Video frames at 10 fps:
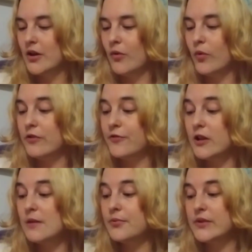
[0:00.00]
When
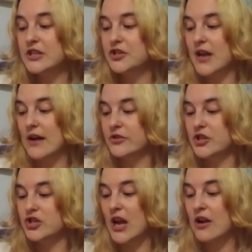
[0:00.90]
Philip reached down to
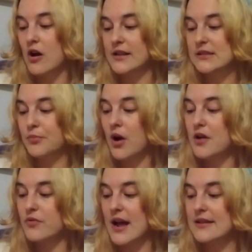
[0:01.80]
check on its
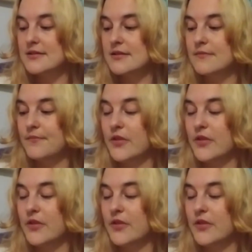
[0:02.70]
progress,